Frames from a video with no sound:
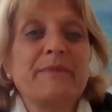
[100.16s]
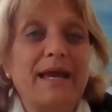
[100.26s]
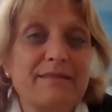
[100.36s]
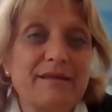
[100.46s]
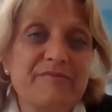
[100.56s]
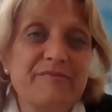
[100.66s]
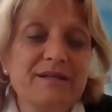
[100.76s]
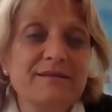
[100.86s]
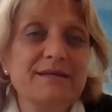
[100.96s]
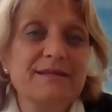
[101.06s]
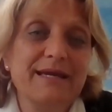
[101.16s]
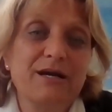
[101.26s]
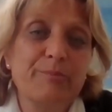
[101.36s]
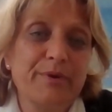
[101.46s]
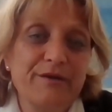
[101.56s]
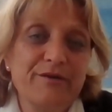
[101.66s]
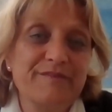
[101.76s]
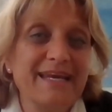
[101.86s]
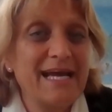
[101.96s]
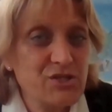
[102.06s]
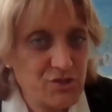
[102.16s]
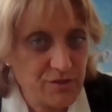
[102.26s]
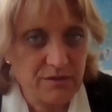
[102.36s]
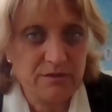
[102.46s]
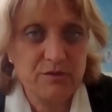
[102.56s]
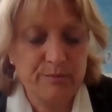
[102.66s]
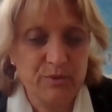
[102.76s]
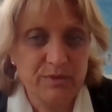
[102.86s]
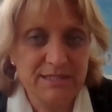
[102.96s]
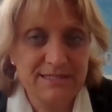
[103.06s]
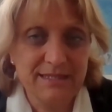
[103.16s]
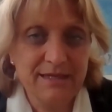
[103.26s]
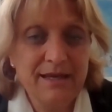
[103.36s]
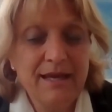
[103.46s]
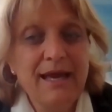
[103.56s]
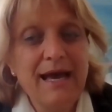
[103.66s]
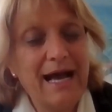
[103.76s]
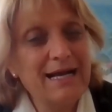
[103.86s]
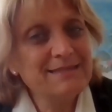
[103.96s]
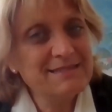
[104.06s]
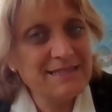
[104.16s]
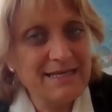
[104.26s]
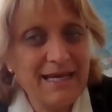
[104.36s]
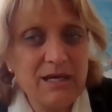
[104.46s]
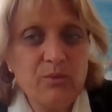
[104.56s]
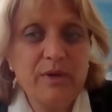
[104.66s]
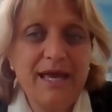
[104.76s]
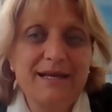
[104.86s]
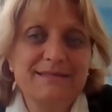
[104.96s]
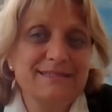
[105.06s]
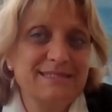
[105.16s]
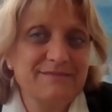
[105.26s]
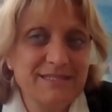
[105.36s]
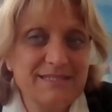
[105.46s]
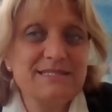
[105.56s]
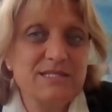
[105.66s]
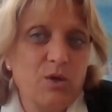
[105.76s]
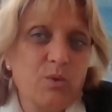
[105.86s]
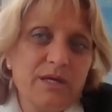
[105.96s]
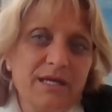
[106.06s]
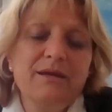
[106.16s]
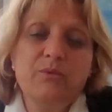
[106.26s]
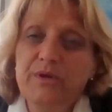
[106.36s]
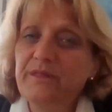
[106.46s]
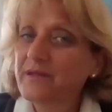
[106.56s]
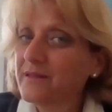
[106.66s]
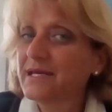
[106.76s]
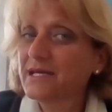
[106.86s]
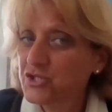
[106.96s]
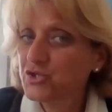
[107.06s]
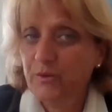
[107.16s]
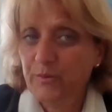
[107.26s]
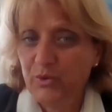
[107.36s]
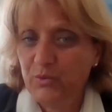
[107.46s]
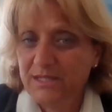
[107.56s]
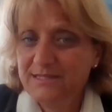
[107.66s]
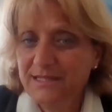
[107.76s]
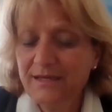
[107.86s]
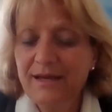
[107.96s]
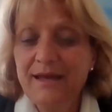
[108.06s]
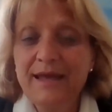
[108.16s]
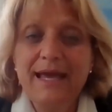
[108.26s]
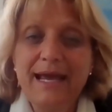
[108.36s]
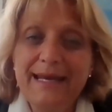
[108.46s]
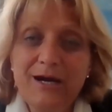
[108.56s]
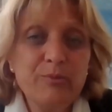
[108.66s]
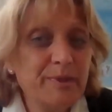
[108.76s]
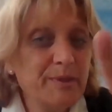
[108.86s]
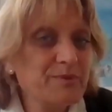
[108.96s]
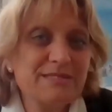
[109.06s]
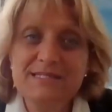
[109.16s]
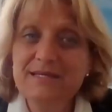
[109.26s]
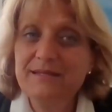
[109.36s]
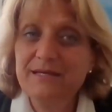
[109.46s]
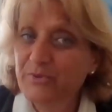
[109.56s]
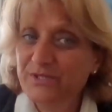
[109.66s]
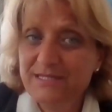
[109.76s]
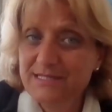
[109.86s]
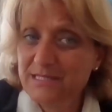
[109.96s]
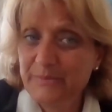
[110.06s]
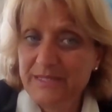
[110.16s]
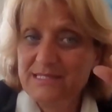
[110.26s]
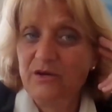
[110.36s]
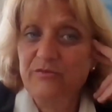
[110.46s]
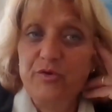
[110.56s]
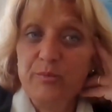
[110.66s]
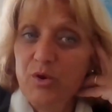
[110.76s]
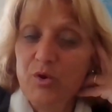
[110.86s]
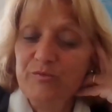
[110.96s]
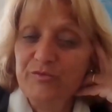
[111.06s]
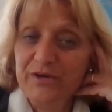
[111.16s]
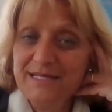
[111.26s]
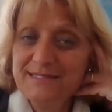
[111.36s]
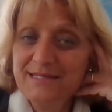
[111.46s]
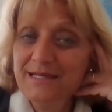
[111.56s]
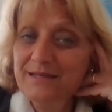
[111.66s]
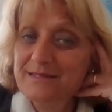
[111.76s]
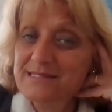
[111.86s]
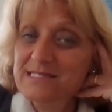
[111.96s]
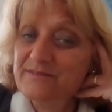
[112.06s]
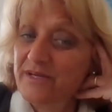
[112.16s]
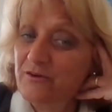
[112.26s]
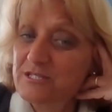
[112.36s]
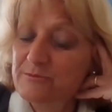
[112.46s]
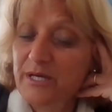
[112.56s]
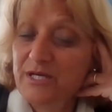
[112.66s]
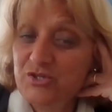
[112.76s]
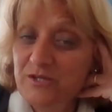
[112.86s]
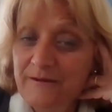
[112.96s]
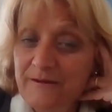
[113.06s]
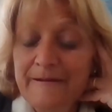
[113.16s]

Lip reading: and they feel that they are part of a national community. Until now, we had activities only within each community, and now people see that participants are from all over Italy, and this is very special